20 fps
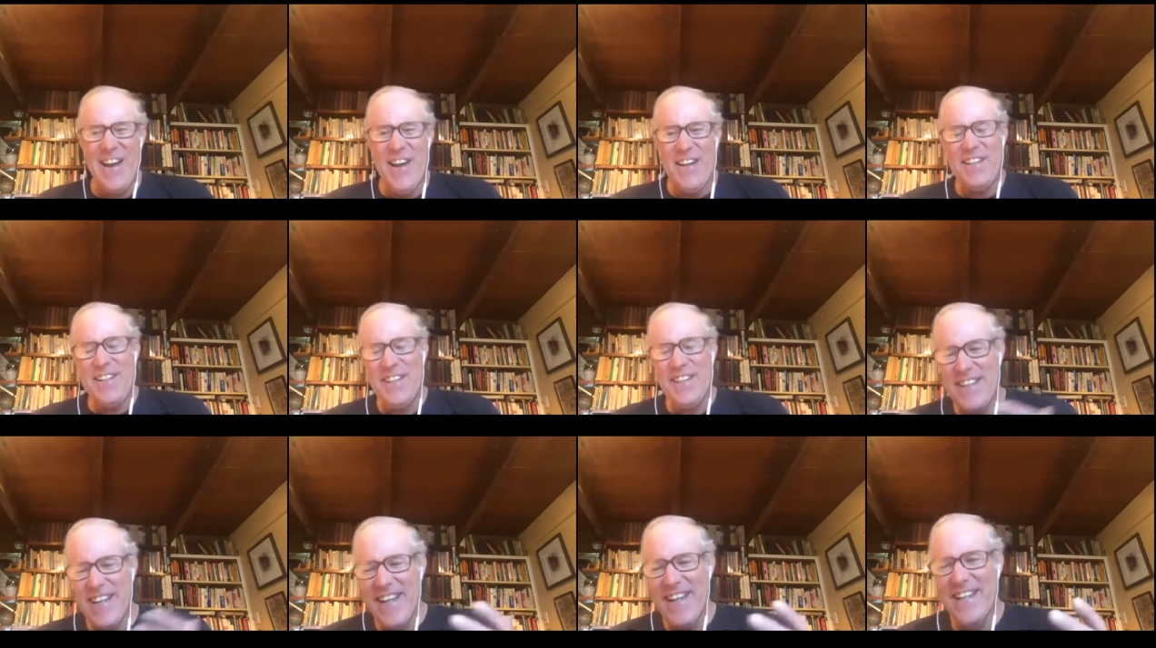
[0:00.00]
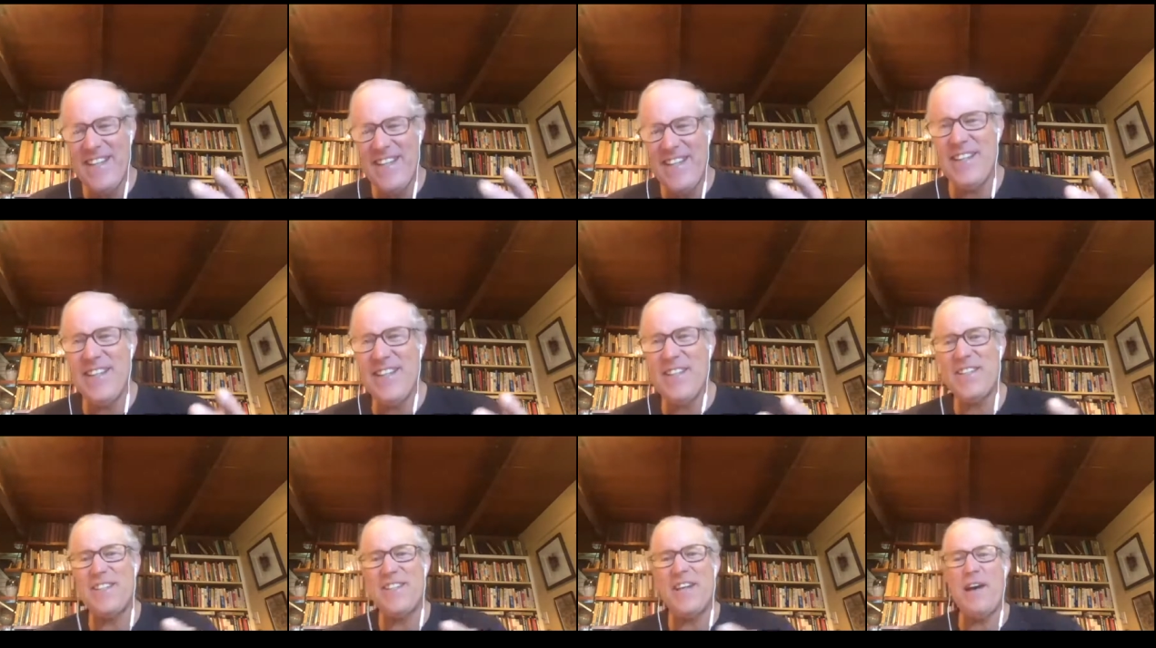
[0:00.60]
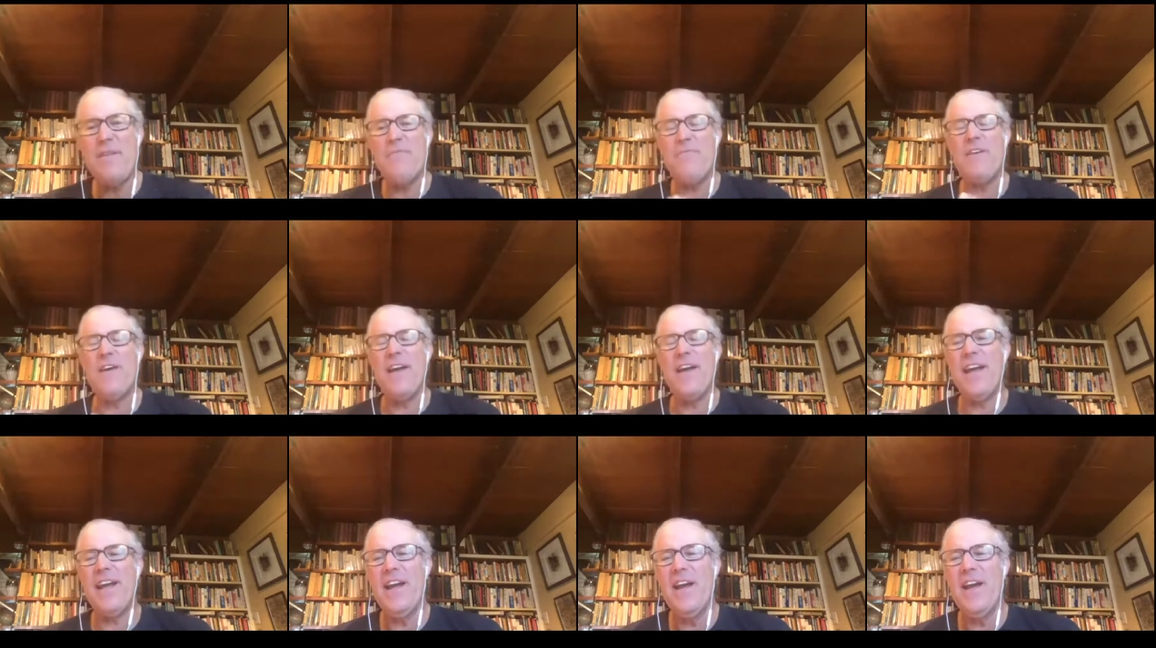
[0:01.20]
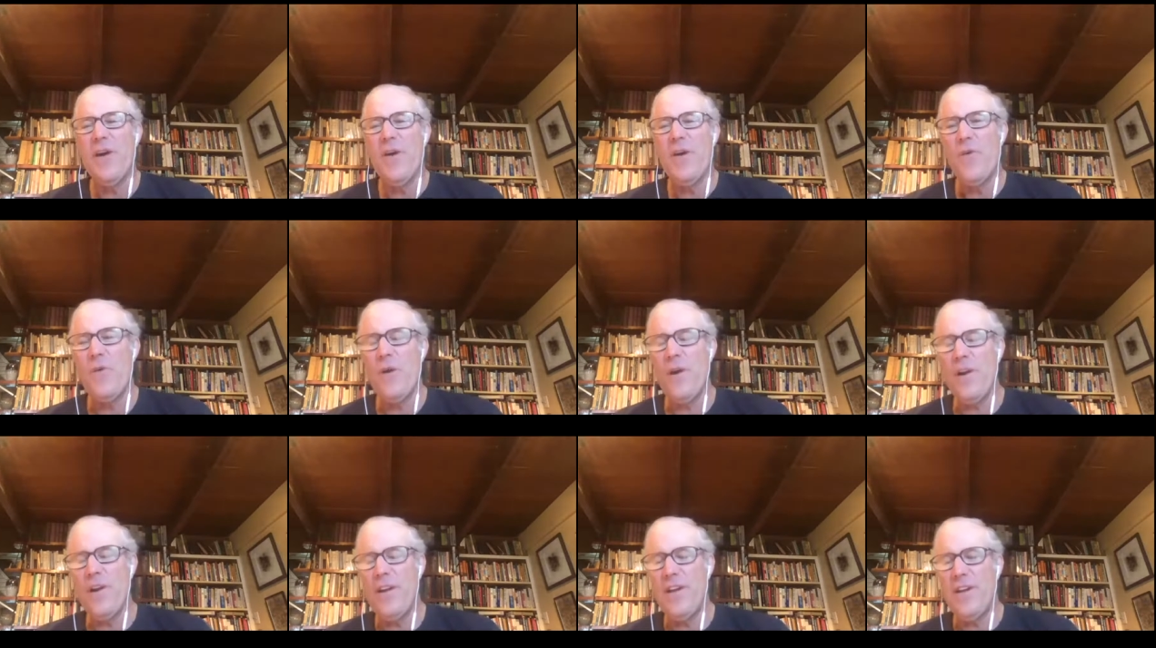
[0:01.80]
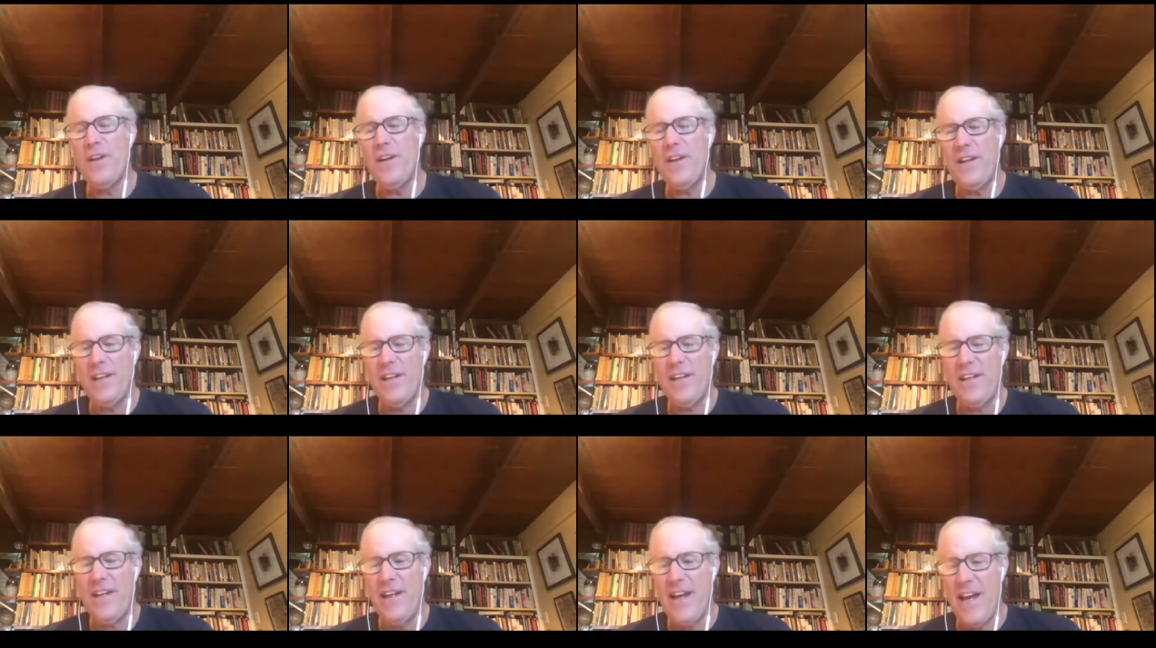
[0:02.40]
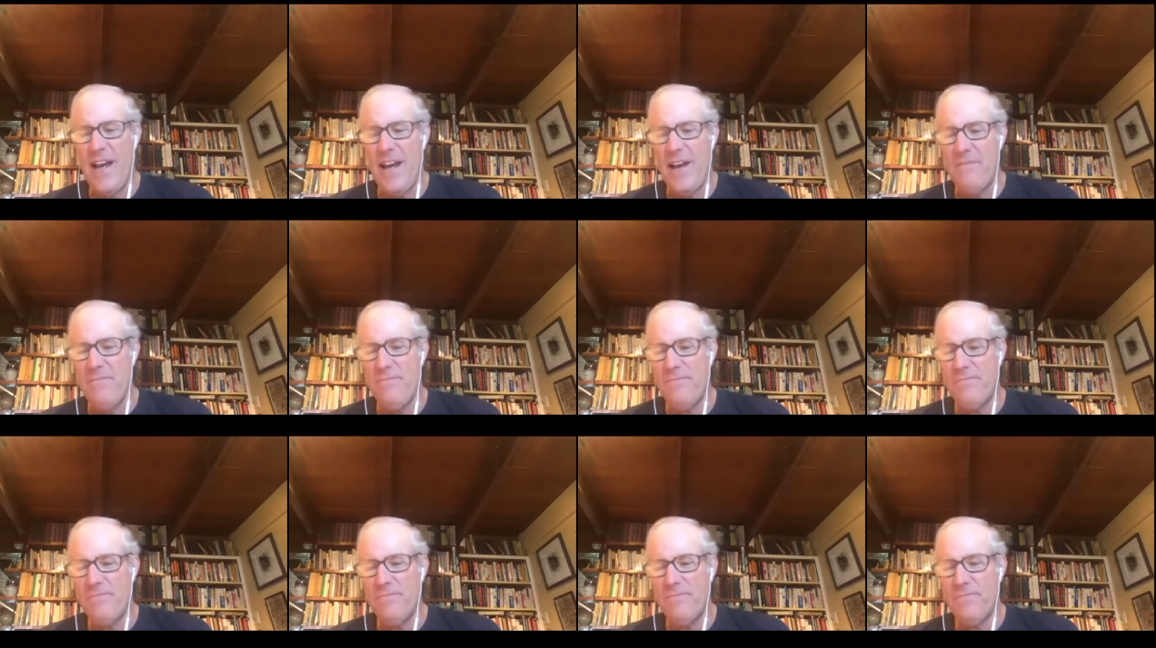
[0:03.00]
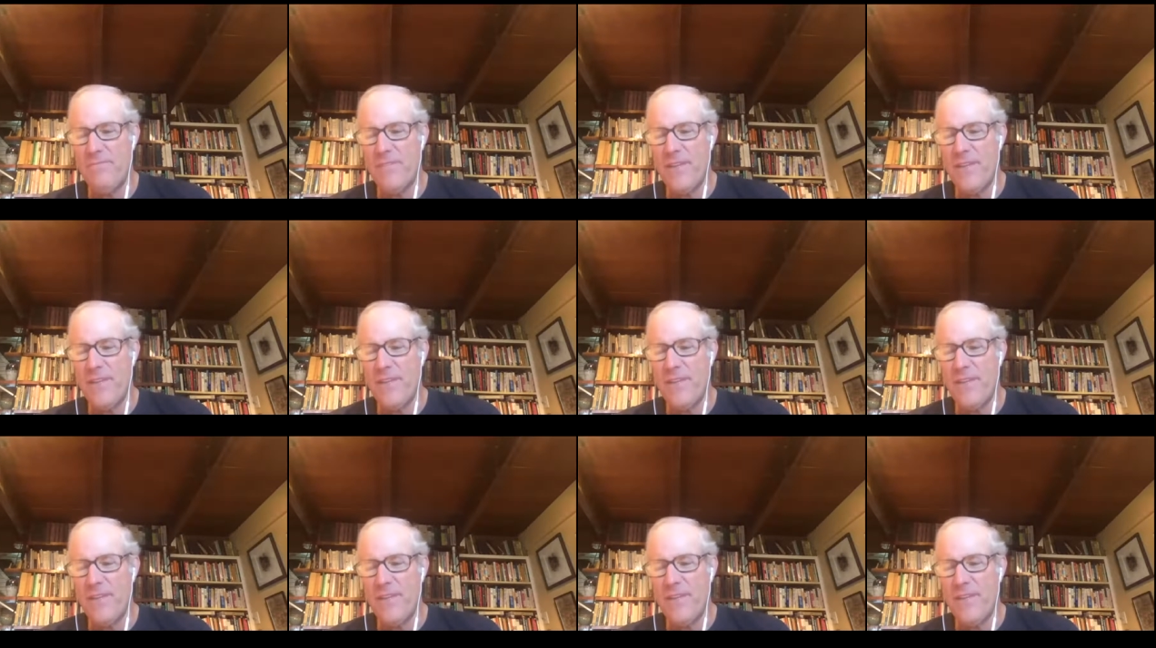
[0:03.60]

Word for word: just, just just something where you could um,